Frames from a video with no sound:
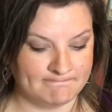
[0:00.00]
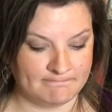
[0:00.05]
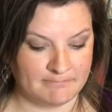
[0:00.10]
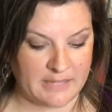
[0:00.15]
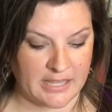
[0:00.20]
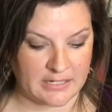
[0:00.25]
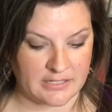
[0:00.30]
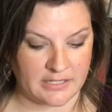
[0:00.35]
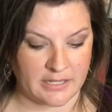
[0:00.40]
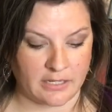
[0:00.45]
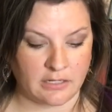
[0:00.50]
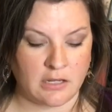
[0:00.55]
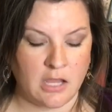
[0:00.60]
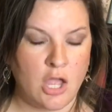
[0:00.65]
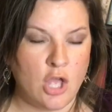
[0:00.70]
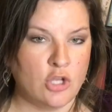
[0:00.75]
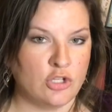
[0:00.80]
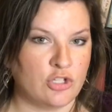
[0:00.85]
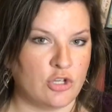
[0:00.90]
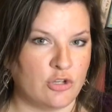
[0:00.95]
That's it.
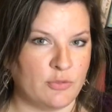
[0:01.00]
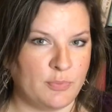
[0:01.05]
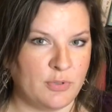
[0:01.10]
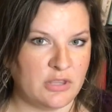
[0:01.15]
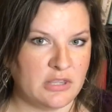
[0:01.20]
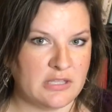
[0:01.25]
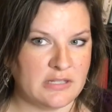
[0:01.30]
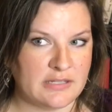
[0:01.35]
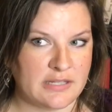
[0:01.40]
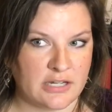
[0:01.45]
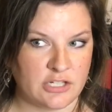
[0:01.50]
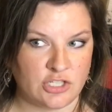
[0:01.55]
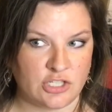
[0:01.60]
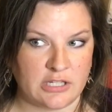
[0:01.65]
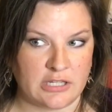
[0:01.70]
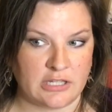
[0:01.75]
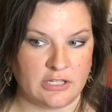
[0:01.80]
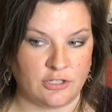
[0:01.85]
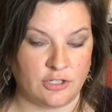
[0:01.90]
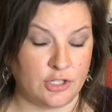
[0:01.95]
So to put this
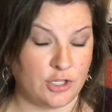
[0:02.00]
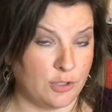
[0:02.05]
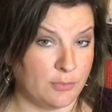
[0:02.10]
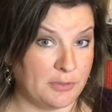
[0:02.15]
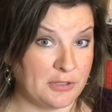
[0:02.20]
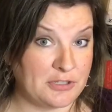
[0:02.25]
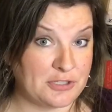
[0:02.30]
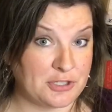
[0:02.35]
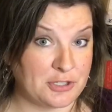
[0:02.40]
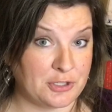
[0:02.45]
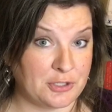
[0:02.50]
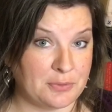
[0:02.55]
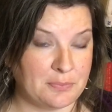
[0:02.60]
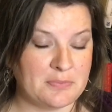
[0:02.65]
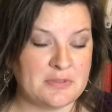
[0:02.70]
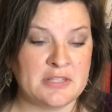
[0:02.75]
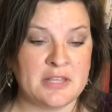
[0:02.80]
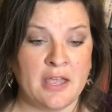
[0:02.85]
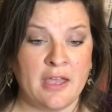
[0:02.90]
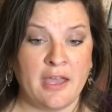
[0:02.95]
actually in human
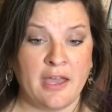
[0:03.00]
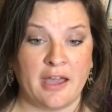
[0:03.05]
terms,